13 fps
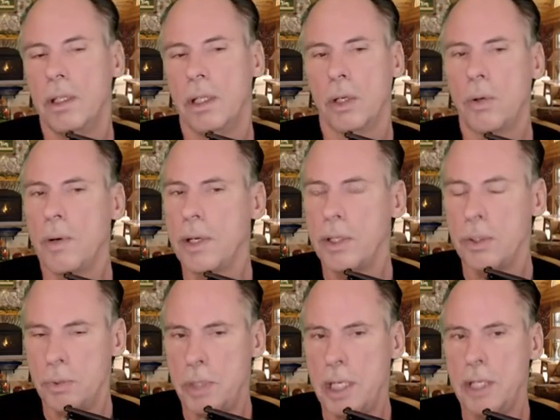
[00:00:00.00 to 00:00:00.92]
According
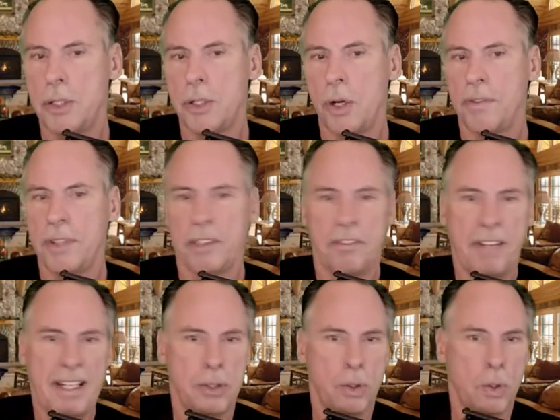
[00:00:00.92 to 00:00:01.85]
to diGenova, the
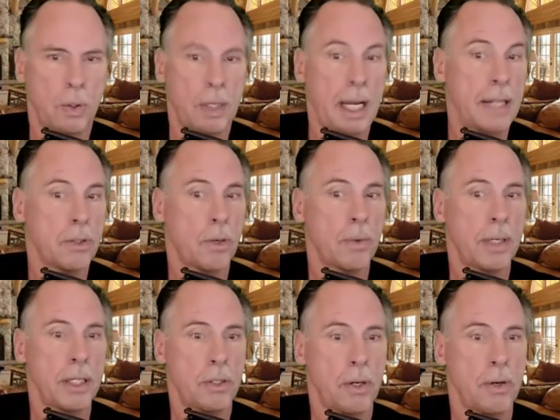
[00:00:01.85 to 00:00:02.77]
FISA court has
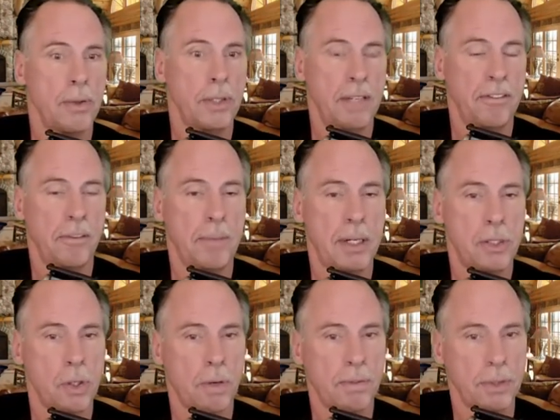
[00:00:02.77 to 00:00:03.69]
already turned the
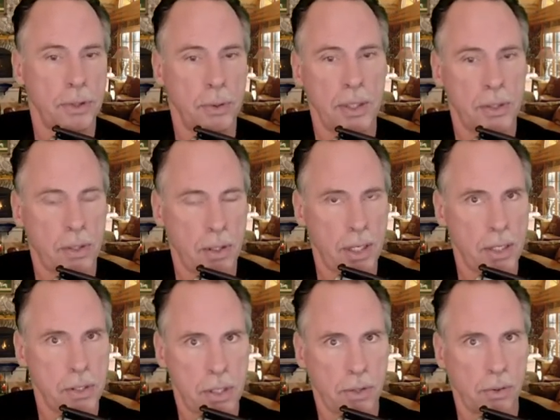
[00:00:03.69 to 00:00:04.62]
information over to Attorney
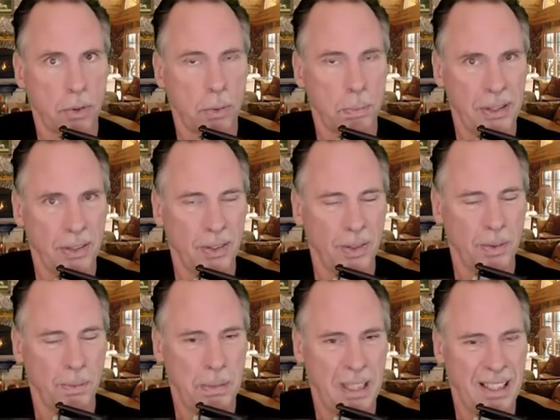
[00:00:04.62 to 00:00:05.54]
General Bill
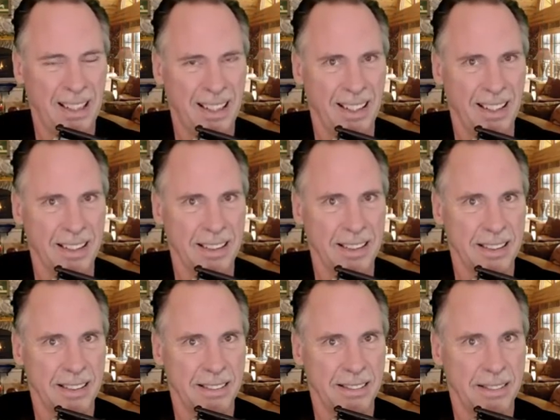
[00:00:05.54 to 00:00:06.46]
Barr.
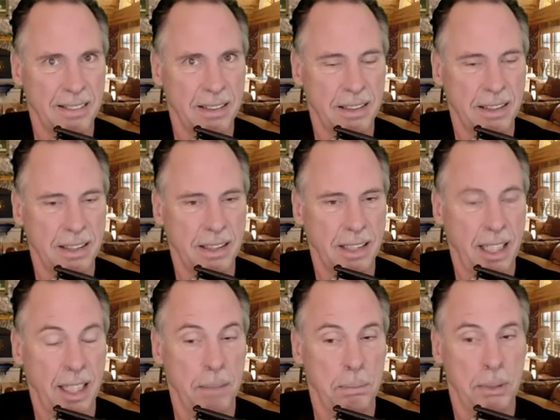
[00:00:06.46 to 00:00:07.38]

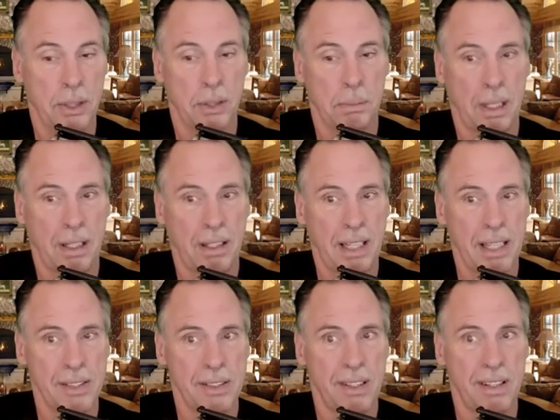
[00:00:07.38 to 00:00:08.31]
And Bill Barr
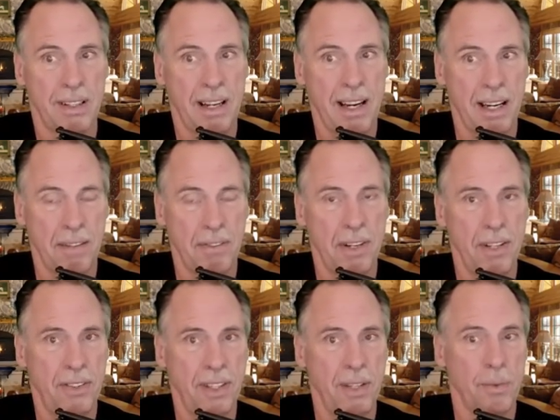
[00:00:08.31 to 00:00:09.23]
has done
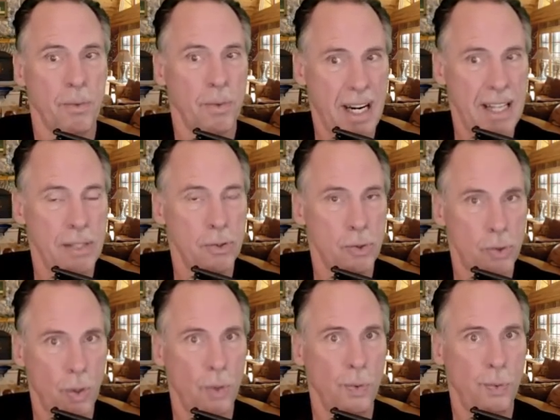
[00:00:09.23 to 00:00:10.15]
everything right
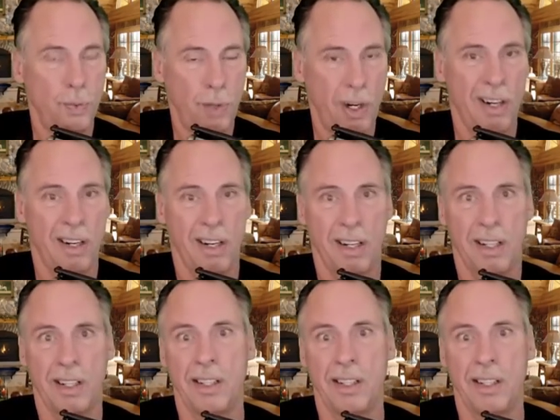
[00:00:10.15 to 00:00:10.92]
so far.